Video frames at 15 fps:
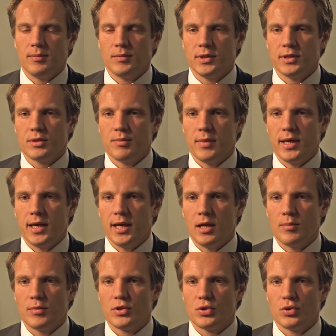This may
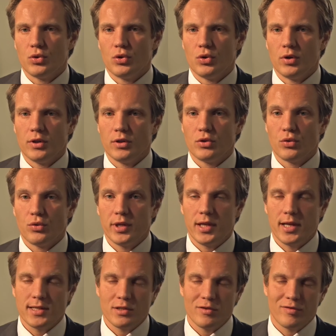help to
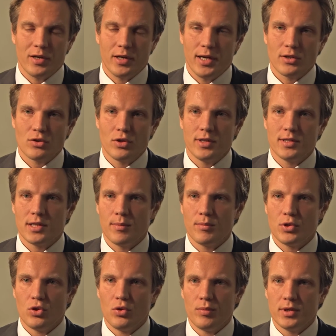reclassify actually some
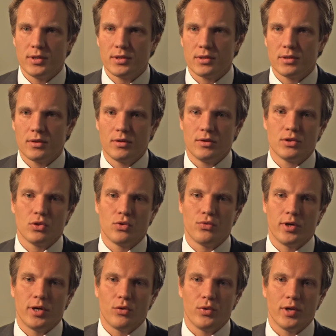tumors. So
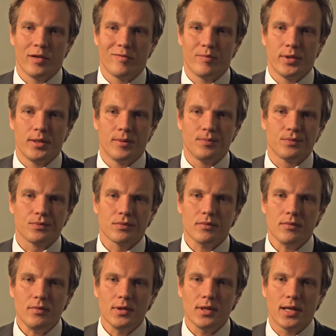far, we have been
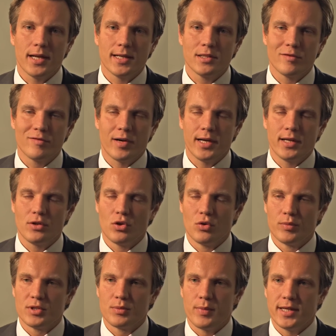classifying
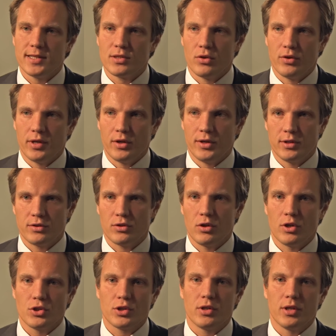tumors based on their
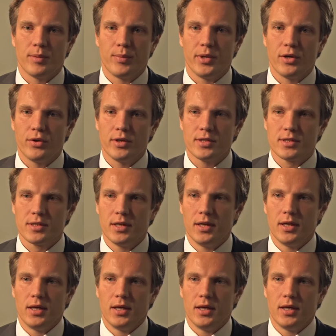histological appearance.